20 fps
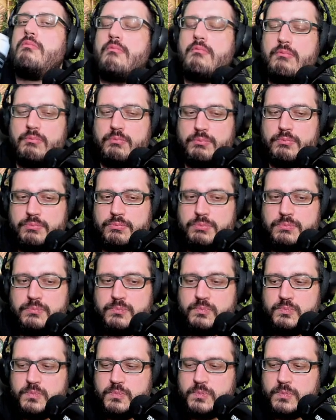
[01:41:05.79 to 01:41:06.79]
projects
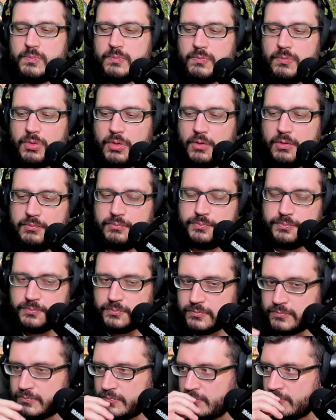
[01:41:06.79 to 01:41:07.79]
they'll do. And then,
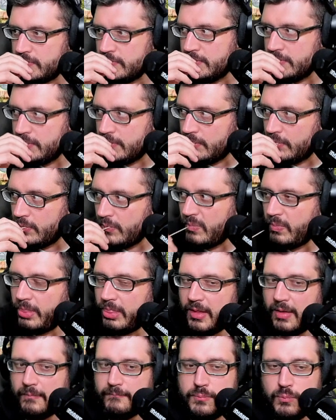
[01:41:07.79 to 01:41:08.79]
because
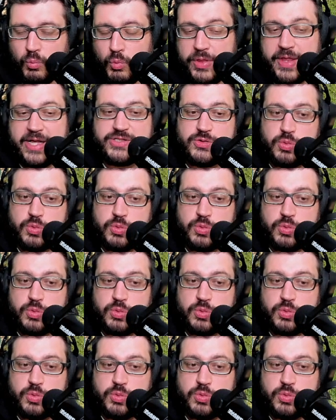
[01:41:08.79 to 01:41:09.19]
science is